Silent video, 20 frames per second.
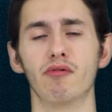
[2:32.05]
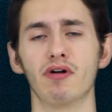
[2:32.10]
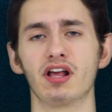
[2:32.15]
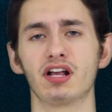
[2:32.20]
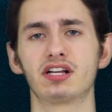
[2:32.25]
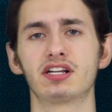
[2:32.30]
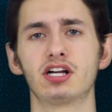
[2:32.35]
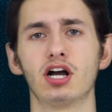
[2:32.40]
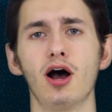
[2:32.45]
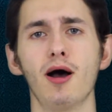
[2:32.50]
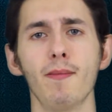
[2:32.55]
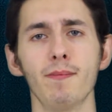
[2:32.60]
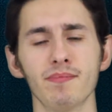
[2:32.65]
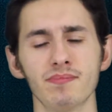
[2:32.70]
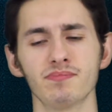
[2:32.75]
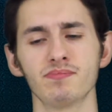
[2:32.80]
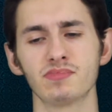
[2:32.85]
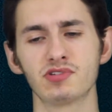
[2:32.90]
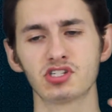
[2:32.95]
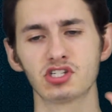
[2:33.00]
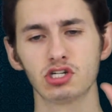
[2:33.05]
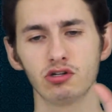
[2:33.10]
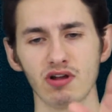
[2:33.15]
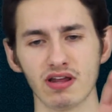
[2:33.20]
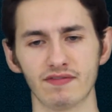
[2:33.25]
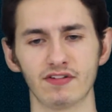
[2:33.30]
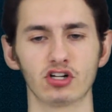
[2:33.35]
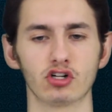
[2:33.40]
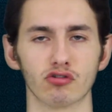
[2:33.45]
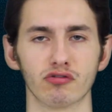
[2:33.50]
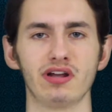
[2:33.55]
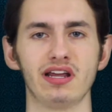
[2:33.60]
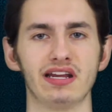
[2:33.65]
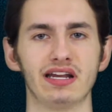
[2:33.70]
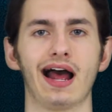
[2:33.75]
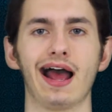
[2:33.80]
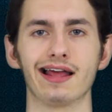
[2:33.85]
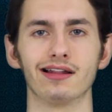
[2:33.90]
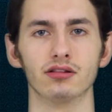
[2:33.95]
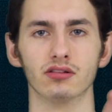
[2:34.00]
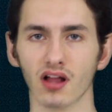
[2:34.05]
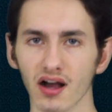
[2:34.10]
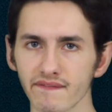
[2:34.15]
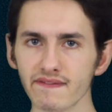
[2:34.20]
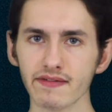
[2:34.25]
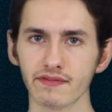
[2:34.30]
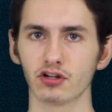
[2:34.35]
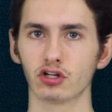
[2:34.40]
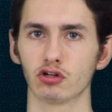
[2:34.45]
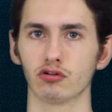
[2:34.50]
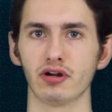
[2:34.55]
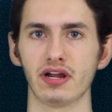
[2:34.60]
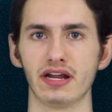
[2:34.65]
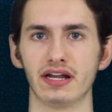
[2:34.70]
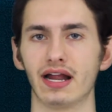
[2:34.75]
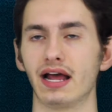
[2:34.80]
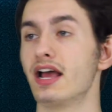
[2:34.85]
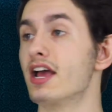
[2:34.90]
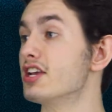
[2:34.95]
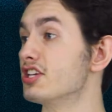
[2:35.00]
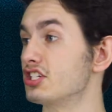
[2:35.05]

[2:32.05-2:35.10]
When it comes to Eva Green, I love Eva Green.